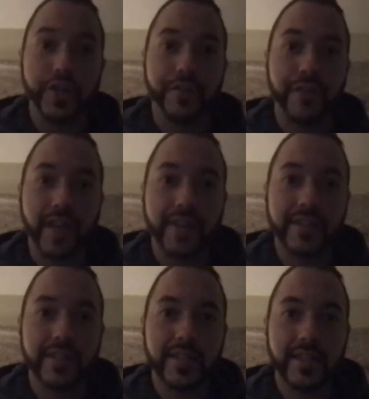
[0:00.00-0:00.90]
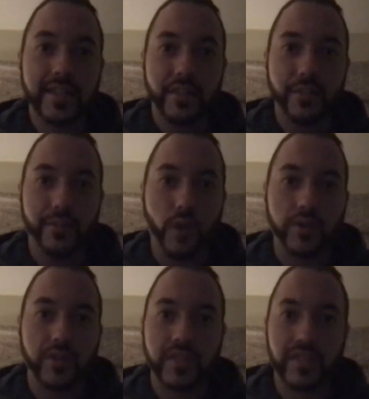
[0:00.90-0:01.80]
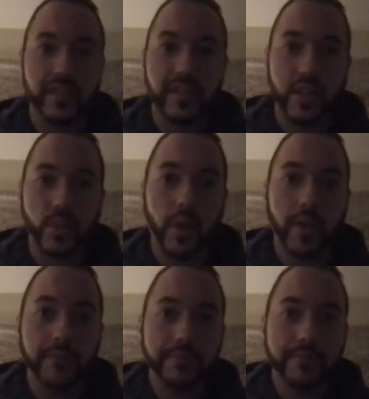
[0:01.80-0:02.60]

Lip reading: affect the fall season in any way?